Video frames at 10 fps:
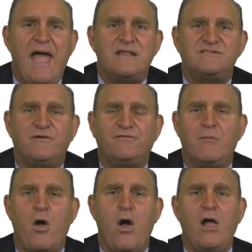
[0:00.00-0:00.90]
And so,
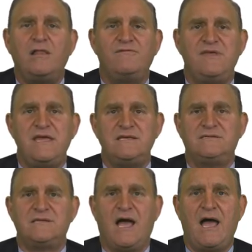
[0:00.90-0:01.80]
from all of
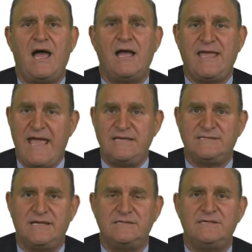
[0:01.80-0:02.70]
these uh,
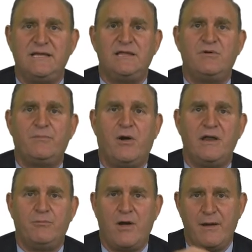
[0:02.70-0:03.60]
cases dealing with
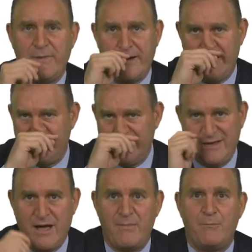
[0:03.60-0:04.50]
party primaries, we
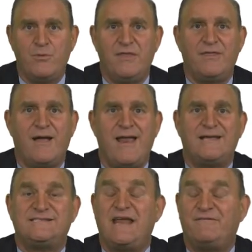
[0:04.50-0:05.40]
come up with a kind
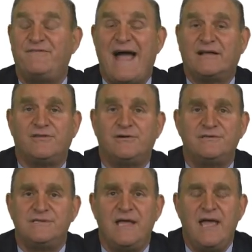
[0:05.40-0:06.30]
of set of
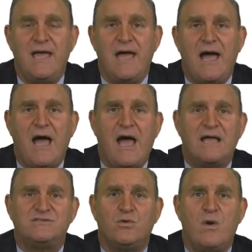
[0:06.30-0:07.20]
factors uh,
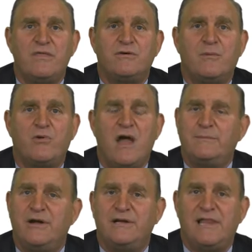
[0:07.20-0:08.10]
as to whether a
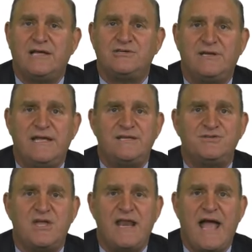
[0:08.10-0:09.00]
primary election is
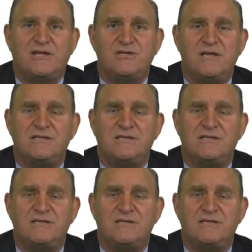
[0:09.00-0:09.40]
state action.